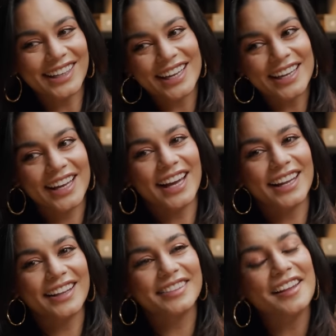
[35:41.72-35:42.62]
And
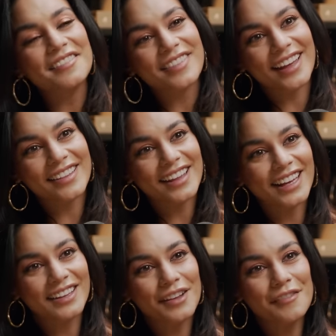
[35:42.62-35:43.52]
I love that. Like,
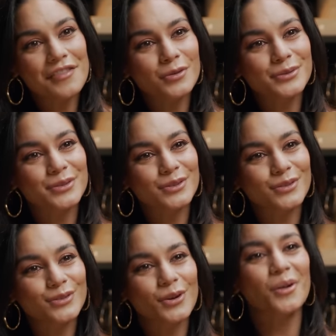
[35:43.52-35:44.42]
I love those
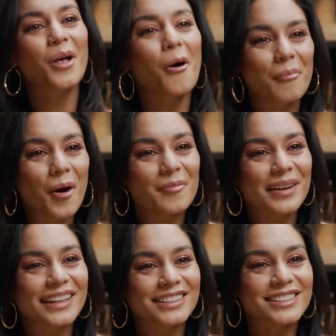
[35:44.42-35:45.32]
solo
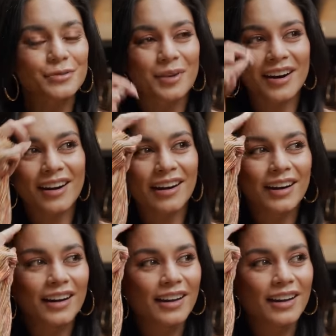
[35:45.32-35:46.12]
moments where